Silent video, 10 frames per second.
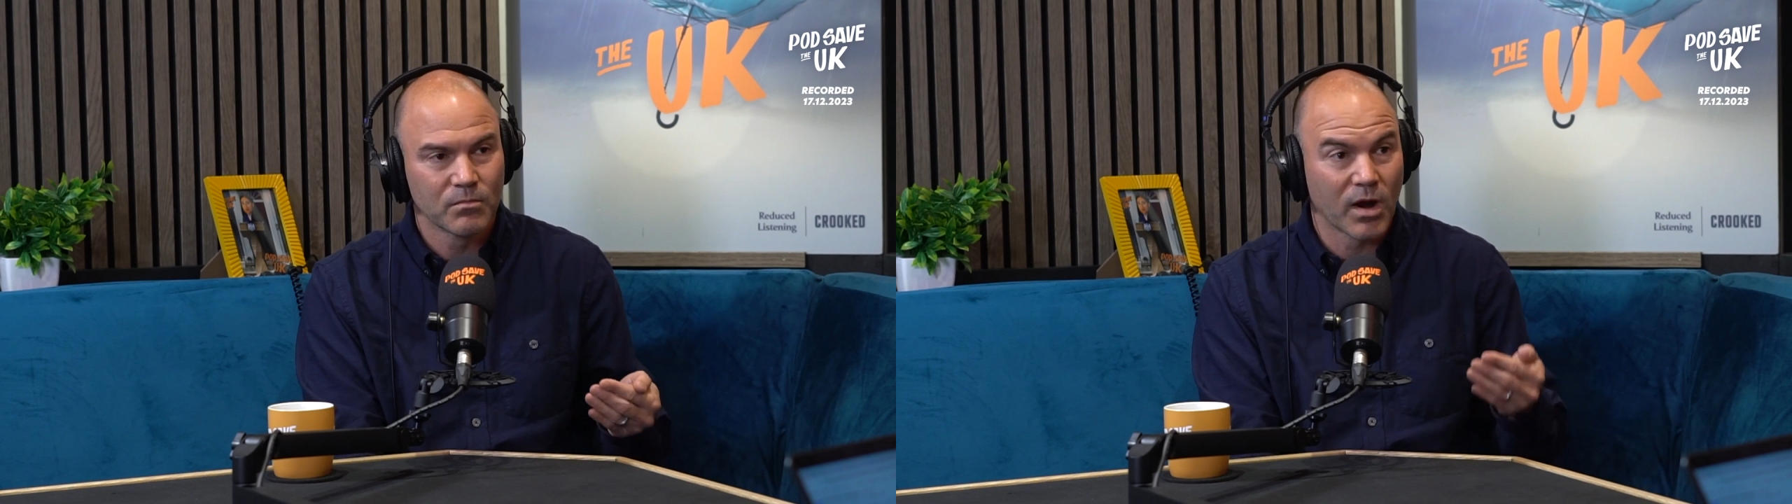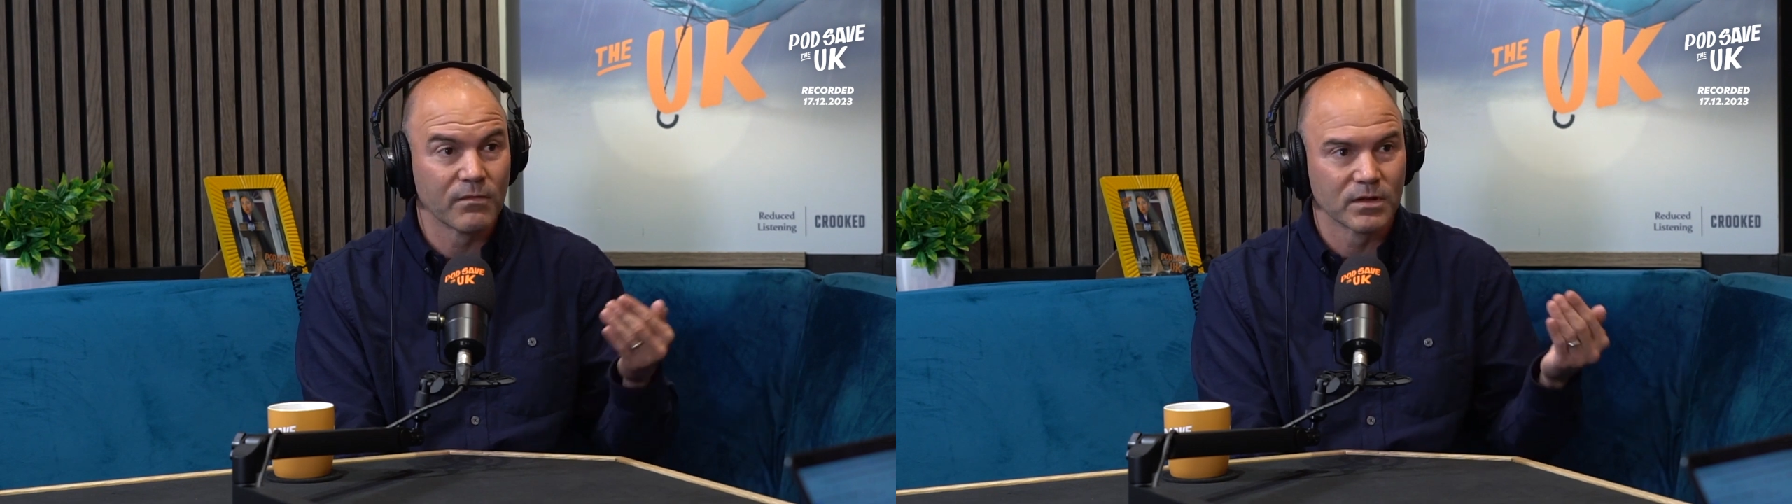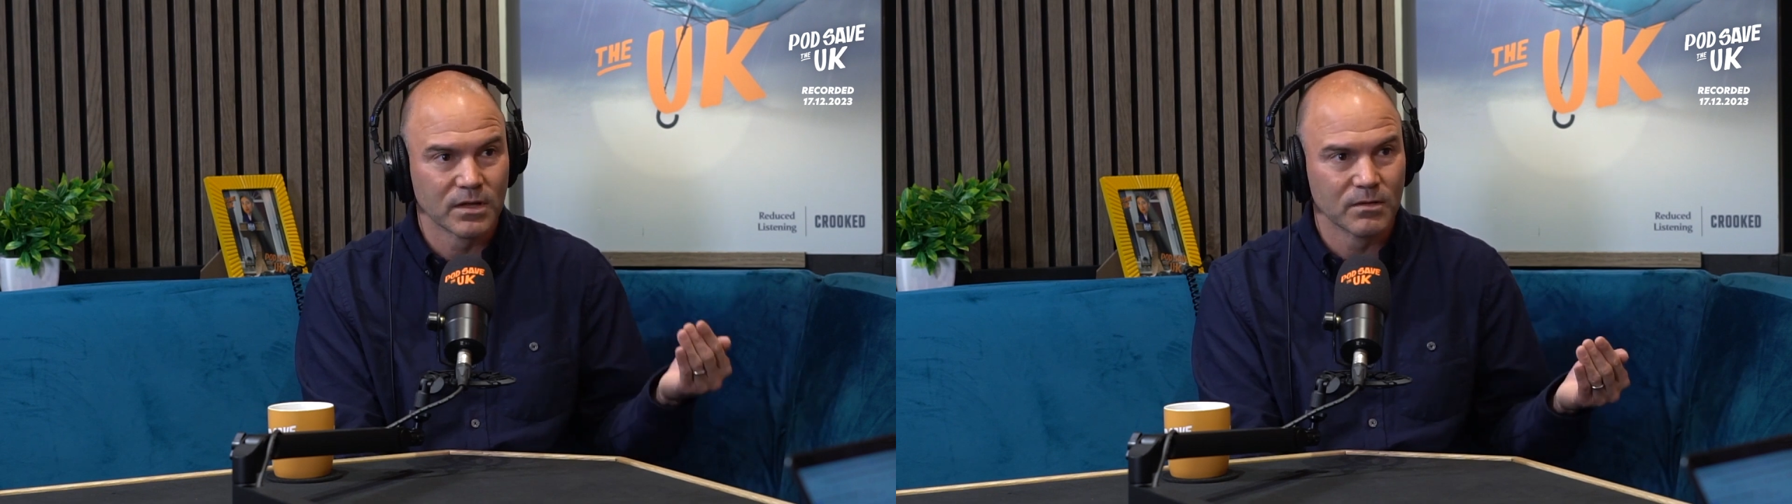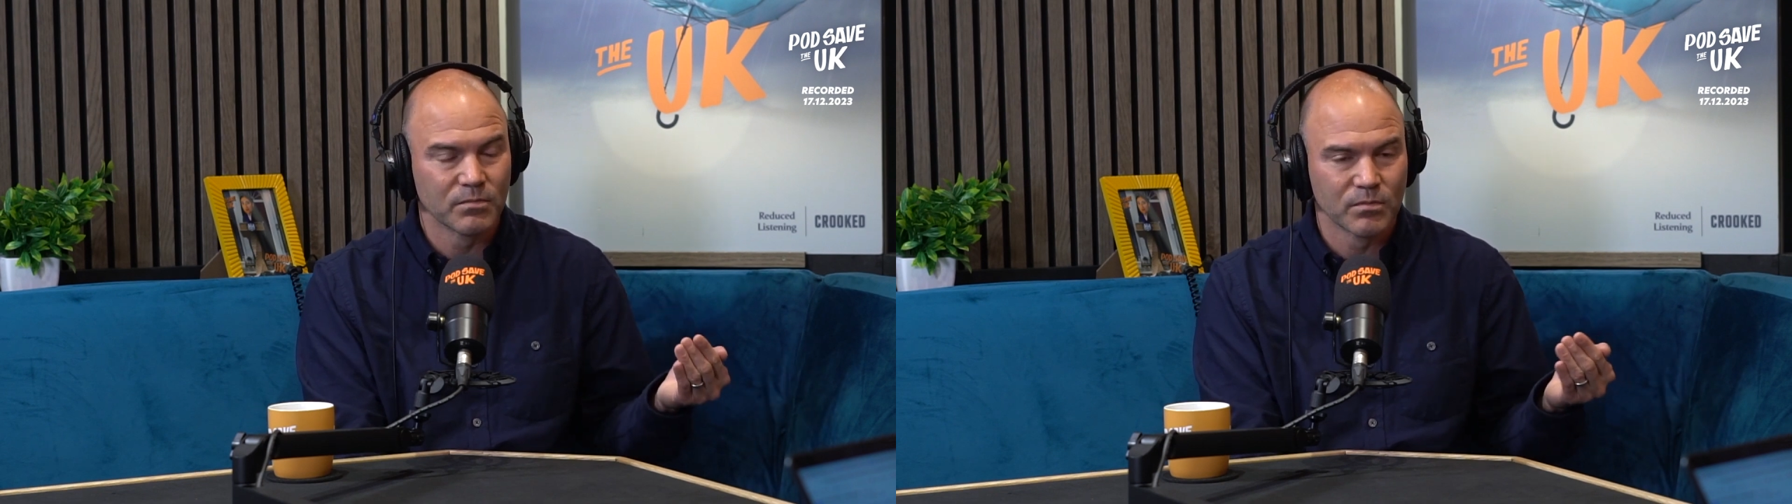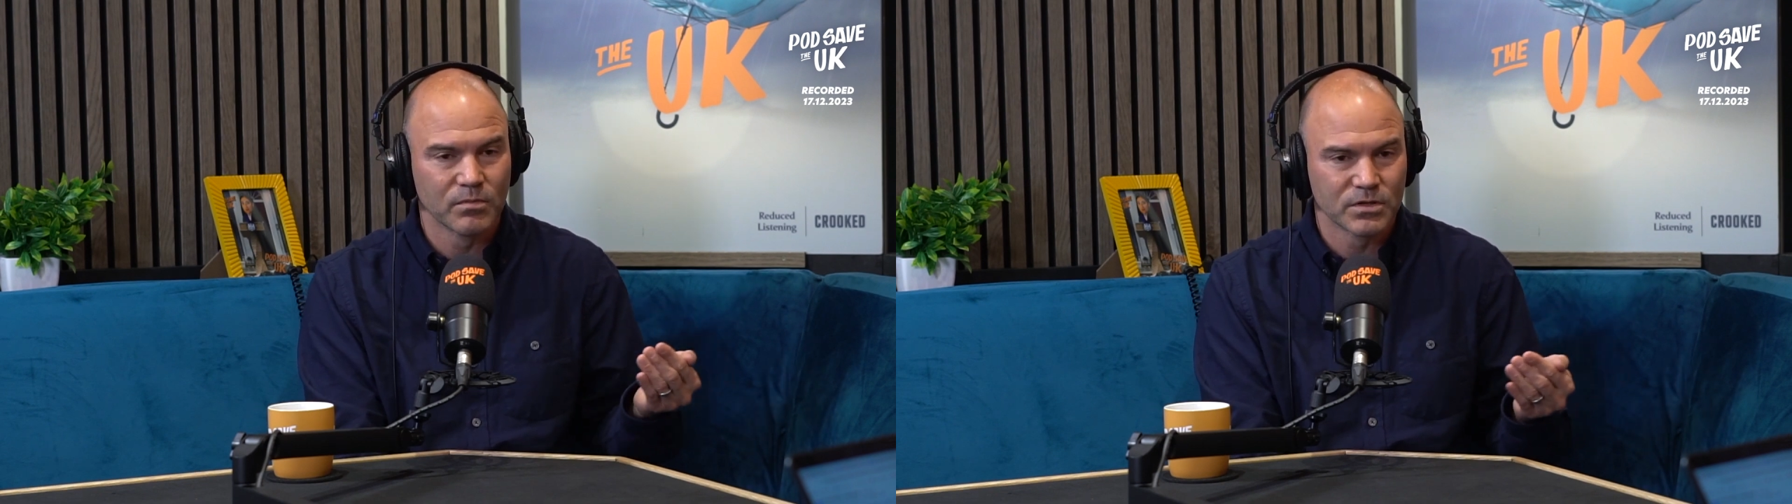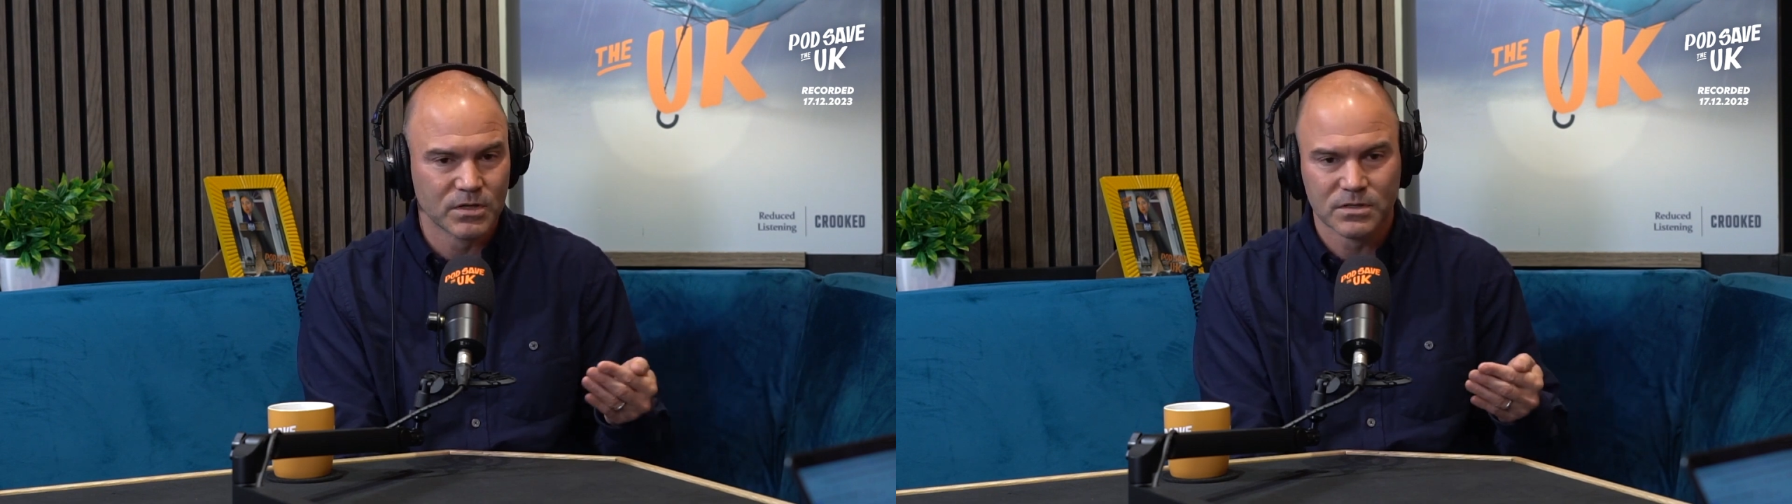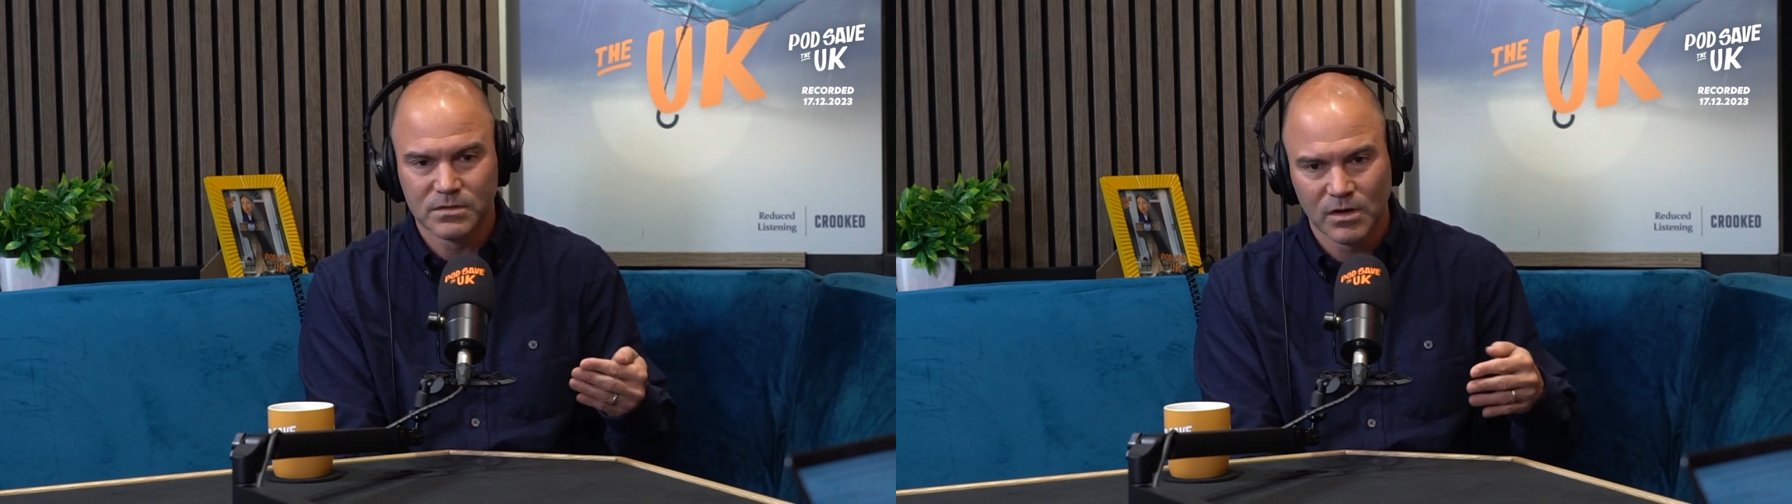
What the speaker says: privately, which is,